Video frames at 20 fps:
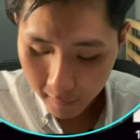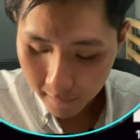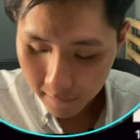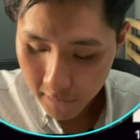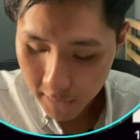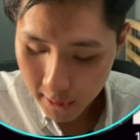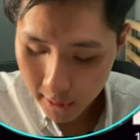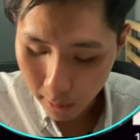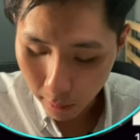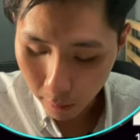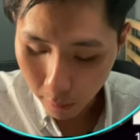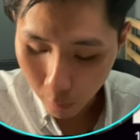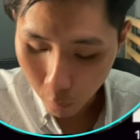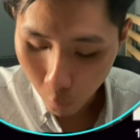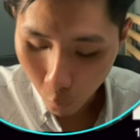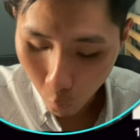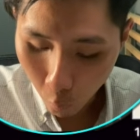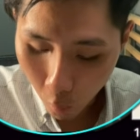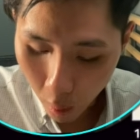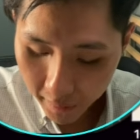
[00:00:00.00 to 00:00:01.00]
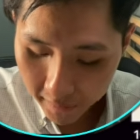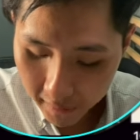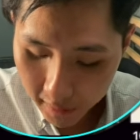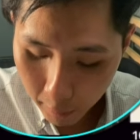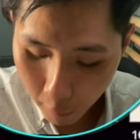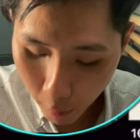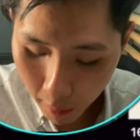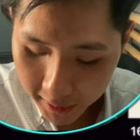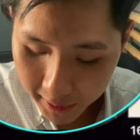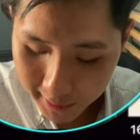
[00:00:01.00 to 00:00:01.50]
So what they
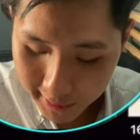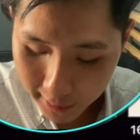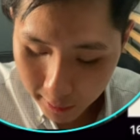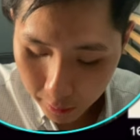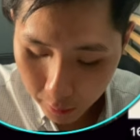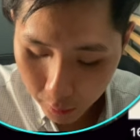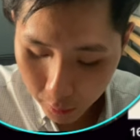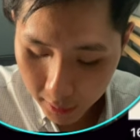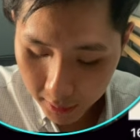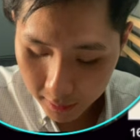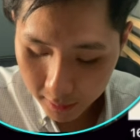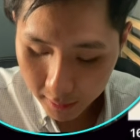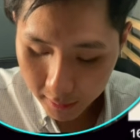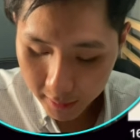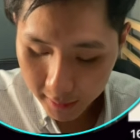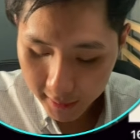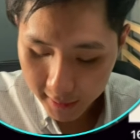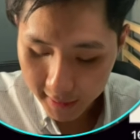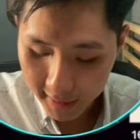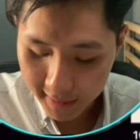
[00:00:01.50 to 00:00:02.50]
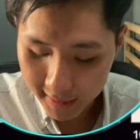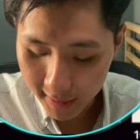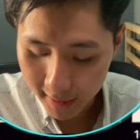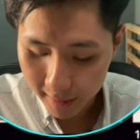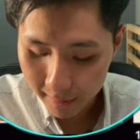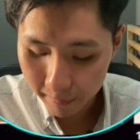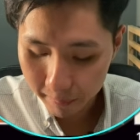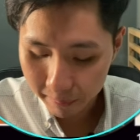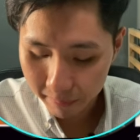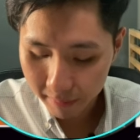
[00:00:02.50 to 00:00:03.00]
want us to do here is that